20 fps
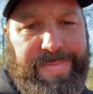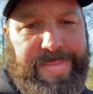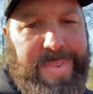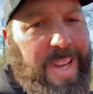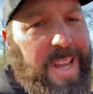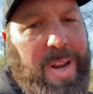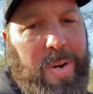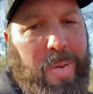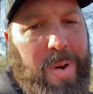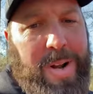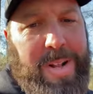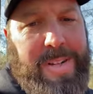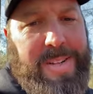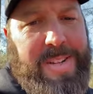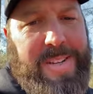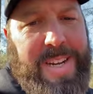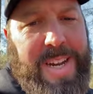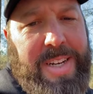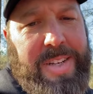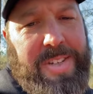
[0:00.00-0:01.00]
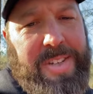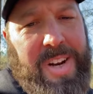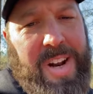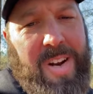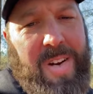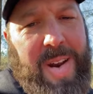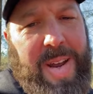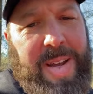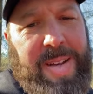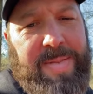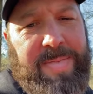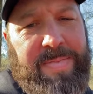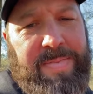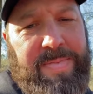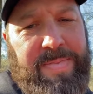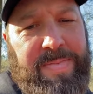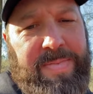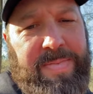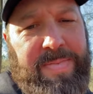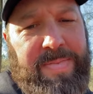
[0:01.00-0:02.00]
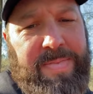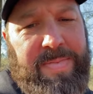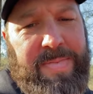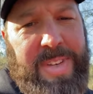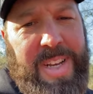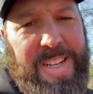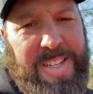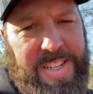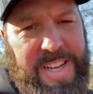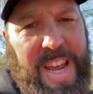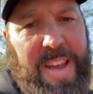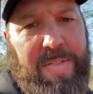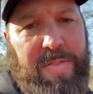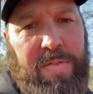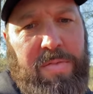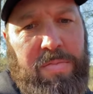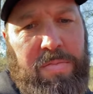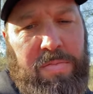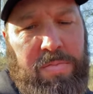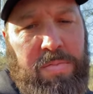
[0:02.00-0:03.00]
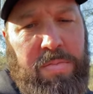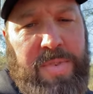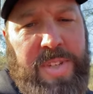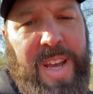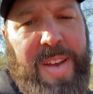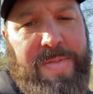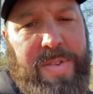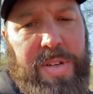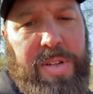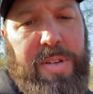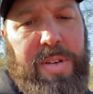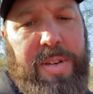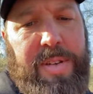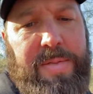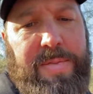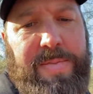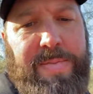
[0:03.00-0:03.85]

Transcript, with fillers: anywhere that's stationary and safe. Safe is good.